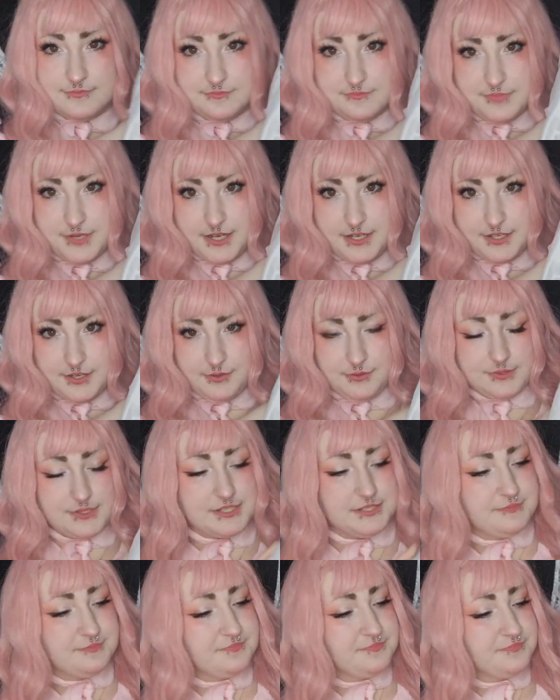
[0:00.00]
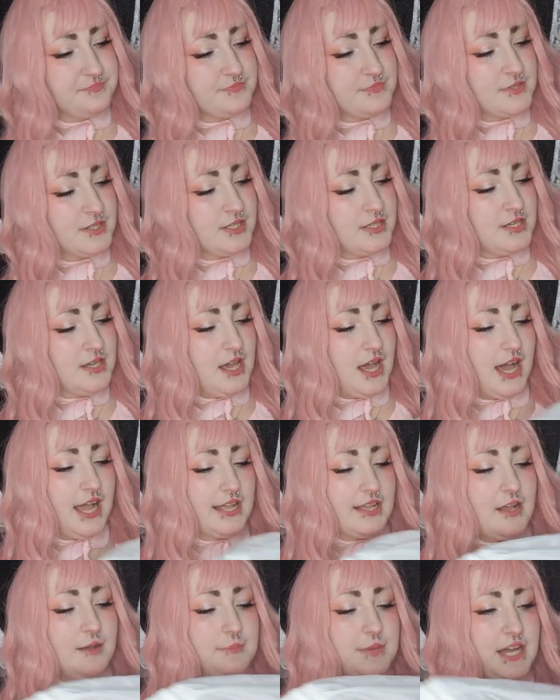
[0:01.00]
Petticoat. I
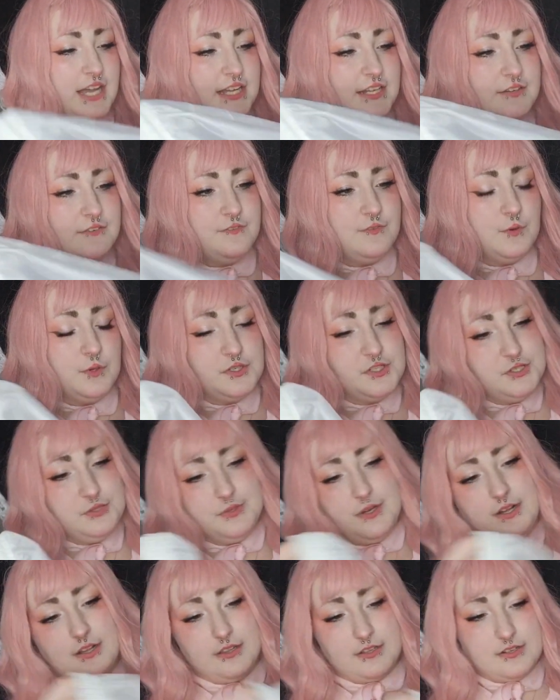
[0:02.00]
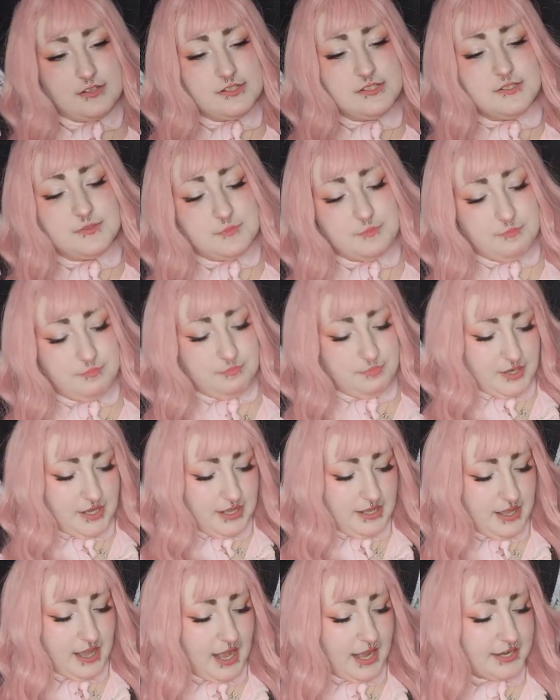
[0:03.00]
got mine for $2,
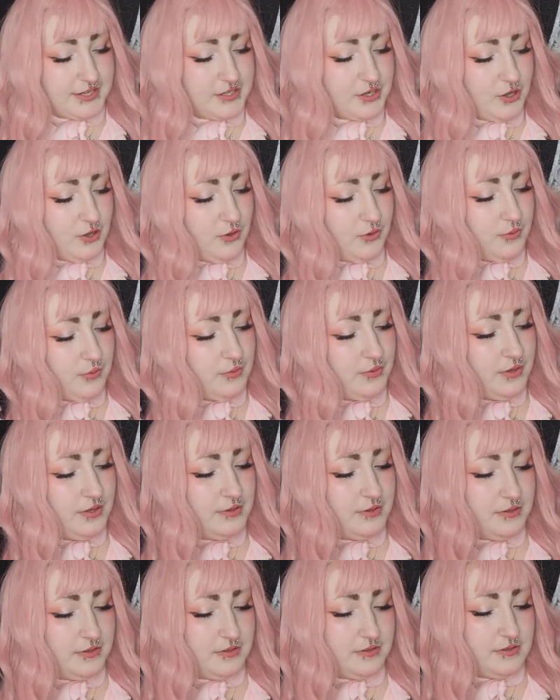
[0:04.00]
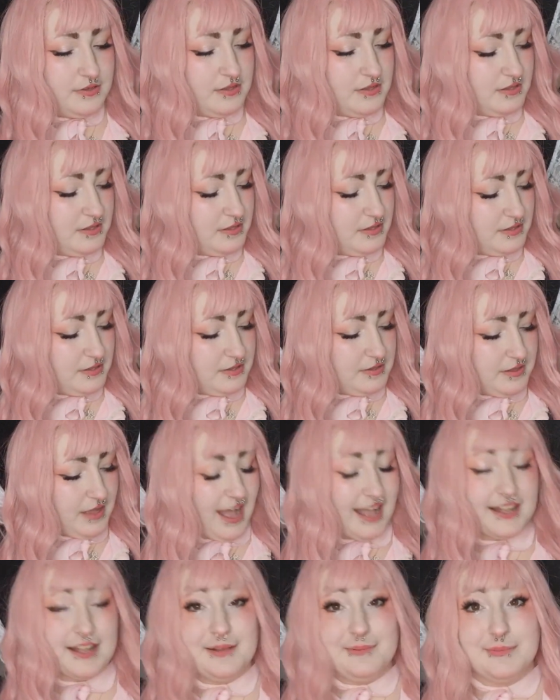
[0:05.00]
but I know
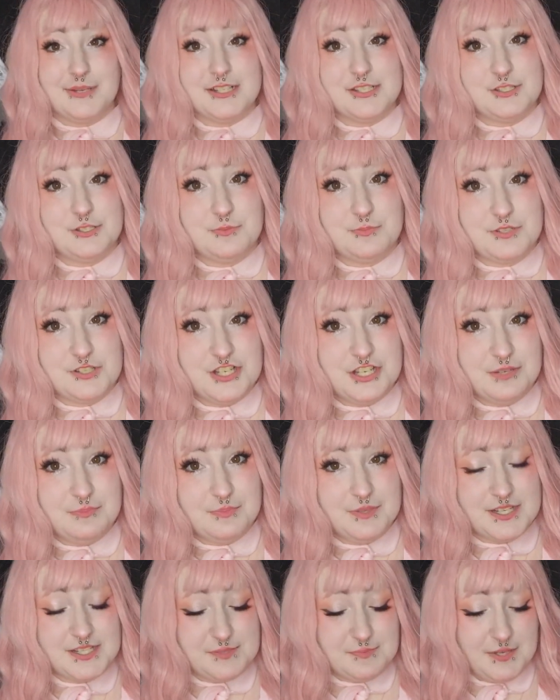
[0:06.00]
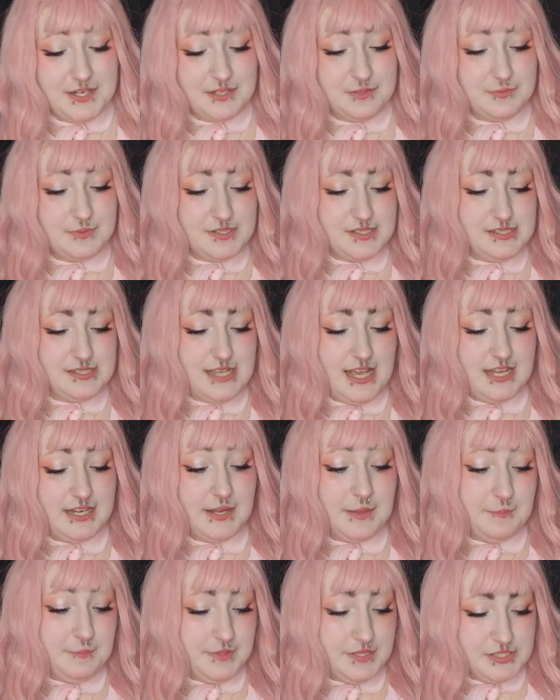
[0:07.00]
I got mine super cheap because mine was at
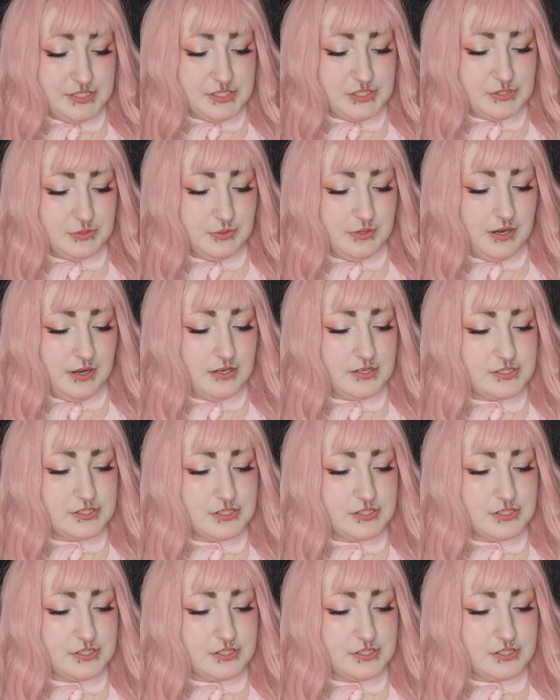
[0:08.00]
a bin store.